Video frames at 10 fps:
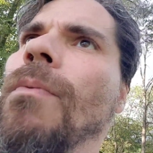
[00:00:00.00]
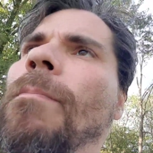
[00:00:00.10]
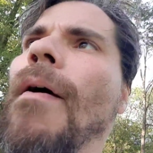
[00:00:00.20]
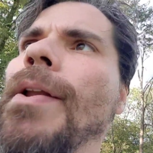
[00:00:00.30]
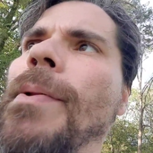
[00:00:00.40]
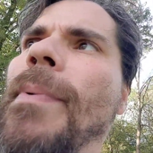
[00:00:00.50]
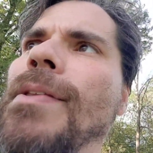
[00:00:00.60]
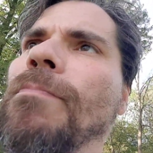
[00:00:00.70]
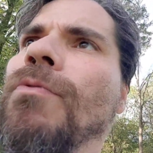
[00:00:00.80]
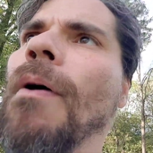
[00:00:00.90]
probably
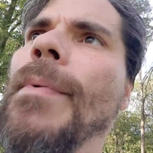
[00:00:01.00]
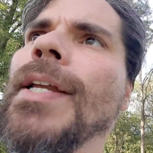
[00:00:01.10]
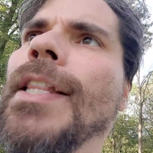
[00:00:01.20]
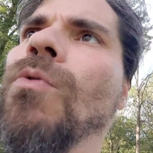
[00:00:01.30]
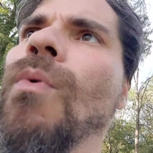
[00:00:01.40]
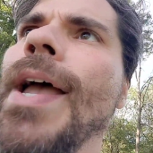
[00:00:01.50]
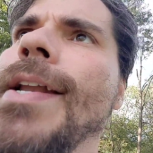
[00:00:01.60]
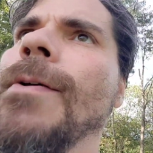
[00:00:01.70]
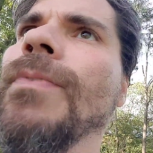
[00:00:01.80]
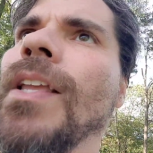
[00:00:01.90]
to get the
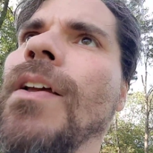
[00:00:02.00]
win.